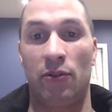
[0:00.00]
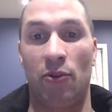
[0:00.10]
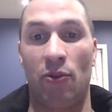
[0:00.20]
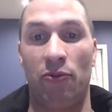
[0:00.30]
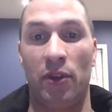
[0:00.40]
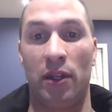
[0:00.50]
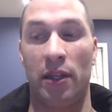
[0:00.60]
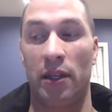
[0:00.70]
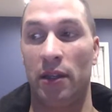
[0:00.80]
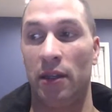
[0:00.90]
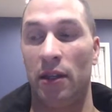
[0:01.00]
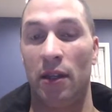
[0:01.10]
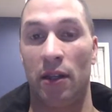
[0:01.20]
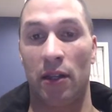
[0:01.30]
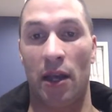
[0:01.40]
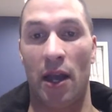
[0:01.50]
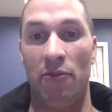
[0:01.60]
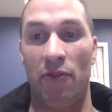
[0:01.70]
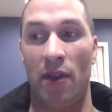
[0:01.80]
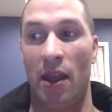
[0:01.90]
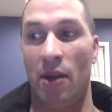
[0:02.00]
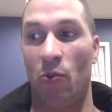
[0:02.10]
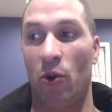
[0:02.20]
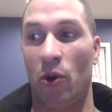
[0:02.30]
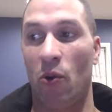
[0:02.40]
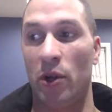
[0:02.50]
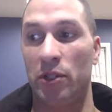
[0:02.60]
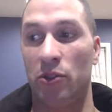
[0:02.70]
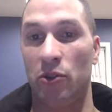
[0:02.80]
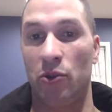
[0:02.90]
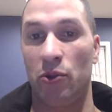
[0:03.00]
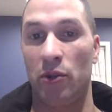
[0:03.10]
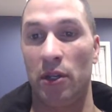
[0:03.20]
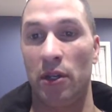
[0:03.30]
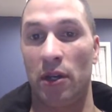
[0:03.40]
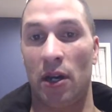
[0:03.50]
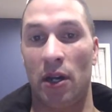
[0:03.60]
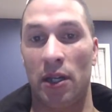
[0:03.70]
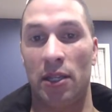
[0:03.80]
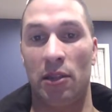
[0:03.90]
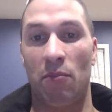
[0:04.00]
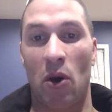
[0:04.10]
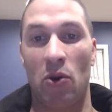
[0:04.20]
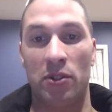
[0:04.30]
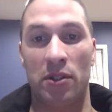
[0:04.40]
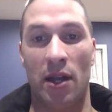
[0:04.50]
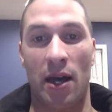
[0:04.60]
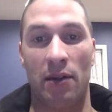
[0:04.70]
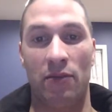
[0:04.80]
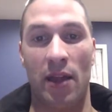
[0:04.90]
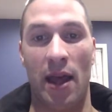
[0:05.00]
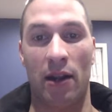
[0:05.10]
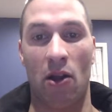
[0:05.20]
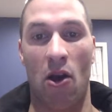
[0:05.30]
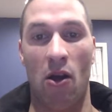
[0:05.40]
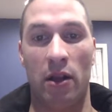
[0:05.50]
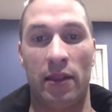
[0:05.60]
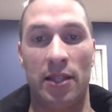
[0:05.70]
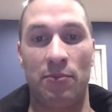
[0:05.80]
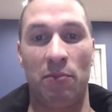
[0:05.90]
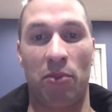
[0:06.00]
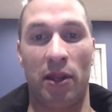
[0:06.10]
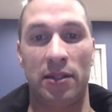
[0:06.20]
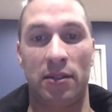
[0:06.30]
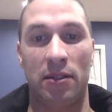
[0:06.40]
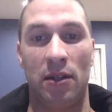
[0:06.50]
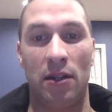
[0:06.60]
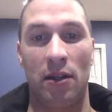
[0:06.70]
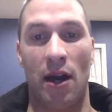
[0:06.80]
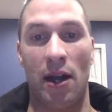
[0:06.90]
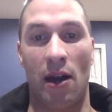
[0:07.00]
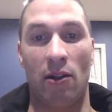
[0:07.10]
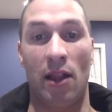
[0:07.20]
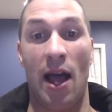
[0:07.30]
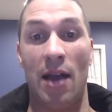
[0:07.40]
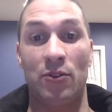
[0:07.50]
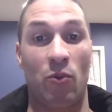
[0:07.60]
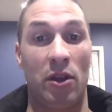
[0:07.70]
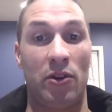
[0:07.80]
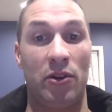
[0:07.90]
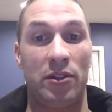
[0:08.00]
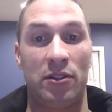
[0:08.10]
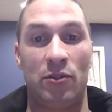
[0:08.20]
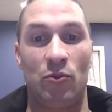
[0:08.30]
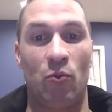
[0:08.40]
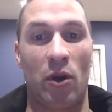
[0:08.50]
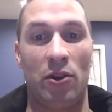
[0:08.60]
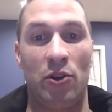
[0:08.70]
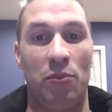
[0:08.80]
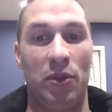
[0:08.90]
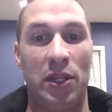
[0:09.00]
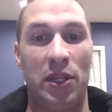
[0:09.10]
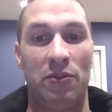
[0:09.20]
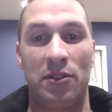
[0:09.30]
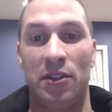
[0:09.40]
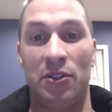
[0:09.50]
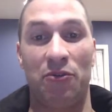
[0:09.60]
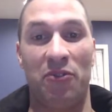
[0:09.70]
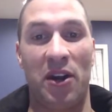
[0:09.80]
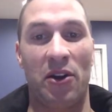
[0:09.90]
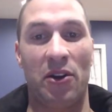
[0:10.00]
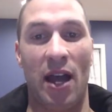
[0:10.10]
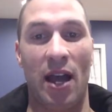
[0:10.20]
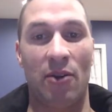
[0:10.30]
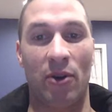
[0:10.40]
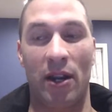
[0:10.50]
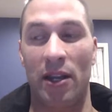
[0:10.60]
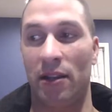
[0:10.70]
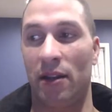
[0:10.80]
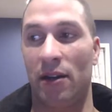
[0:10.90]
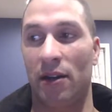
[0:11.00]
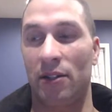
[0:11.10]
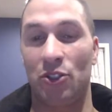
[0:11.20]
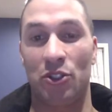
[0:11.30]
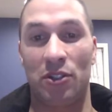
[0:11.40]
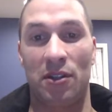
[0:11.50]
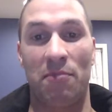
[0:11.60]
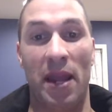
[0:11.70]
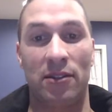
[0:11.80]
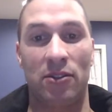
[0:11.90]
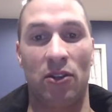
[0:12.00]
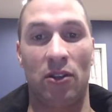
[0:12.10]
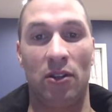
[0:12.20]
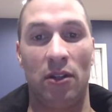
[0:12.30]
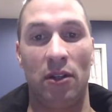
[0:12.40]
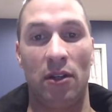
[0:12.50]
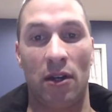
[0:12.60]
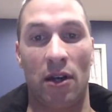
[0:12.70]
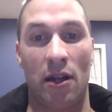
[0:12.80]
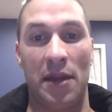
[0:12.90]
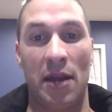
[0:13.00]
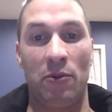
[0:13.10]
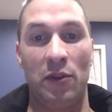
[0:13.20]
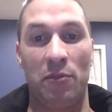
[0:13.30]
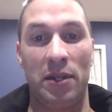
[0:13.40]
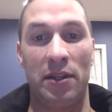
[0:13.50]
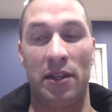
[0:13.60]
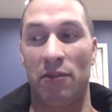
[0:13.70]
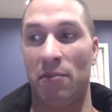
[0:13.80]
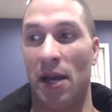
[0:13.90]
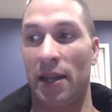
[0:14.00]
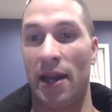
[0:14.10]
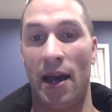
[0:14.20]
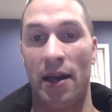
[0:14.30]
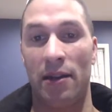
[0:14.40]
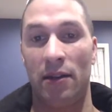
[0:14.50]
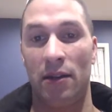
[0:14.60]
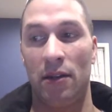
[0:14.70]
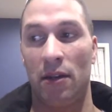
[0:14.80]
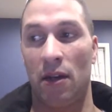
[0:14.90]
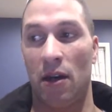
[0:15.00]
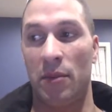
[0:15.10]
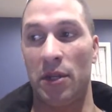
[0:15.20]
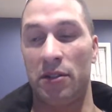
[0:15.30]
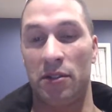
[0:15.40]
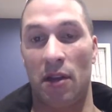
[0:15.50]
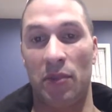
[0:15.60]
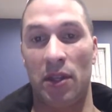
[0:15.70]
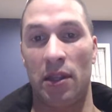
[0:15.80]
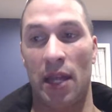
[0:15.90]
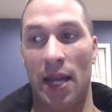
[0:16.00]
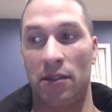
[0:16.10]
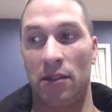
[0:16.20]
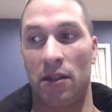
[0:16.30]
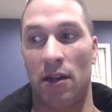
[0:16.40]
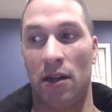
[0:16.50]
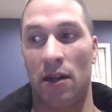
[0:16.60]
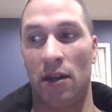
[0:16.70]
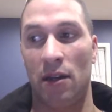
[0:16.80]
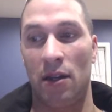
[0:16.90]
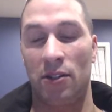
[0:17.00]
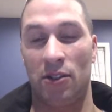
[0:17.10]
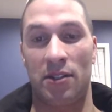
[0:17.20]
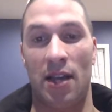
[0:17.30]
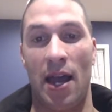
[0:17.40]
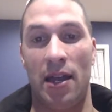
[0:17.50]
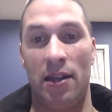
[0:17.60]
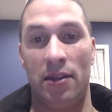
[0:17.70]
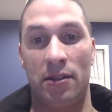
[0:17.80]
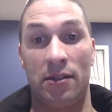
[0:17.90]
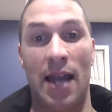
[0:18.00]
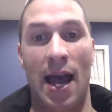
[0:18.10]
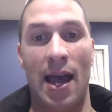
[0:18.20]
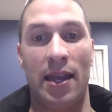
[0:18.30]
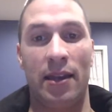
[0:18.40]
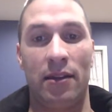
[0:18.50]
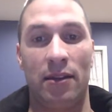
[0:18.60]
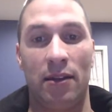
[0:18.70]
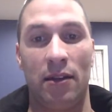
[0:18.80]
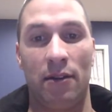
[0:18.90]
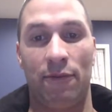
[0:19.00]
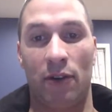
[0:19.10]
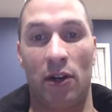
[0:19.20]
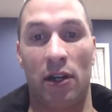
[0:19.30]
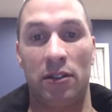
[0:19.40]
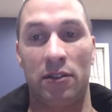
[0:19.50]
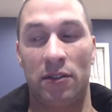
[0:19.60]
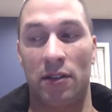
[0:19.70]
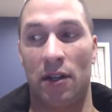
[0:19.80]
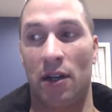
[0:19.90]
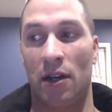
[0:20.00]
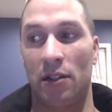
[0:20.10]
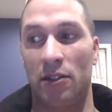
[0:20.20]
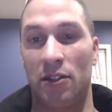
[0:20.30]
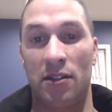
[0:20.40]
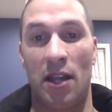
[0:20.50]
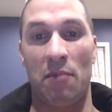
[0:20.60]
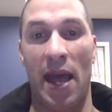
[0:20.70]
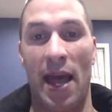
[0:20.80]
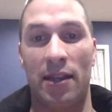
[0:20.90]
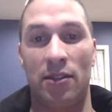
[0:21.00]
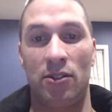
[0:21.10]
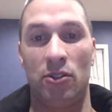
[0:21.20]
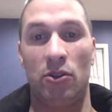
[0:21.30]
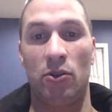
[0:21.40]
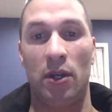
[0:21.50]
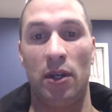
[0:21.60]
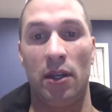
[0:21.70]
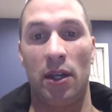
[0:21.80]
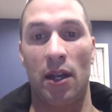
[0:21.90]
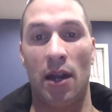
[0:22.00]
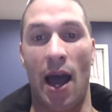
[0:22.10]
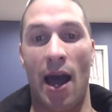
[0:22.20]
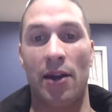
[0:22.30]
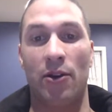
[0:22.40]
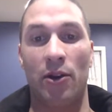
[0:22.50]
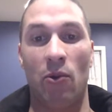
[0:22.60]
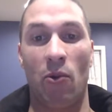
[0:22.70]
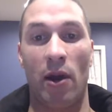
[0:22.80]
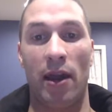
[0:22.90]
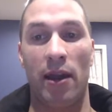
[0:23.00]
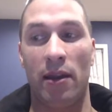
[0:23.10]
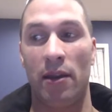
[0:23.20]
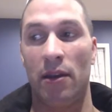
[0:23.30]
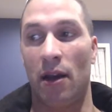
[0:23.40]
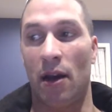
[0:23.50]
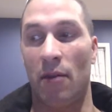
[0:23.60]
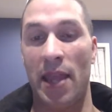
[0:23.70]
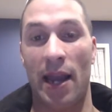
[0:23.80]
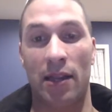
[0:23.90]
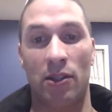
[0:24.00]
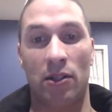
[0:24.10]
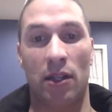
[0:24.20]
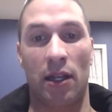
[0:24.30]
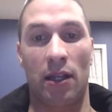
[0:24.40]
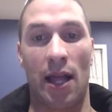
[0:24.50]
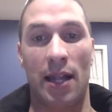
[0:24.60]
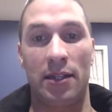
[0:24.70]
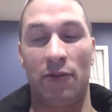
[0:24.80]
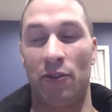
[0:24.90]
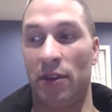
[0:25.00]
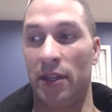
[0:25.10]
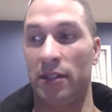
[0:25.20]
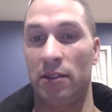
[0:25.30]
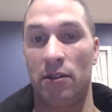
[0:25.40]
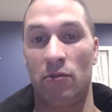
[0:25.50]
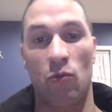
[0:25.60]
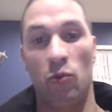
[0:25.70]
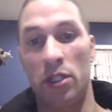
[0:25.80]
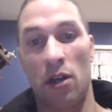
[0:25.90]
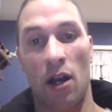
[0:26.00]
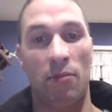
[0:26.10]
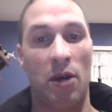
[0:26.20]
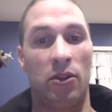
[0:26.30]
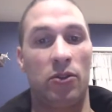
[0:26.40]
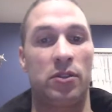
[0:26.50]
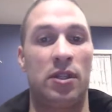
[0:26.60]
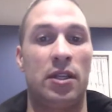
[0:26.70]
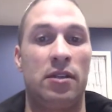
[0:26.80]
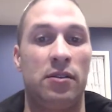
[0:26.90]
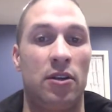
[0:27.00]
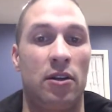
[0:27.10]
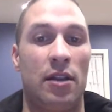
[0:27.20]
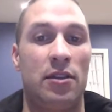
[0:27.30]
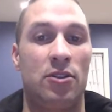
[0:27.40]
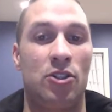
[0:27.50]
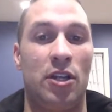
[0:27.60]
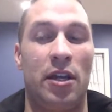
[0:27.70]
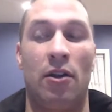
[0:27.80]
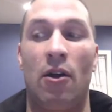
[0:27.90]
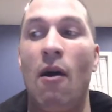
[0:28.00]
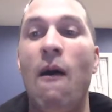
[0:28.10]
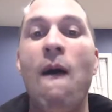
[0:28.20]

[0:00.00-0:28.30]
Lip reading: a fulfilling life and we're going to get the most out of that calling that's been placed on our lives, whether you believe it's fair or not, right? It's just the mantle that we've been given by God, and it's something that society is dying for us to step back into in an honoring way, and that can look like a lot of different things, and we talk about those things here on this channel.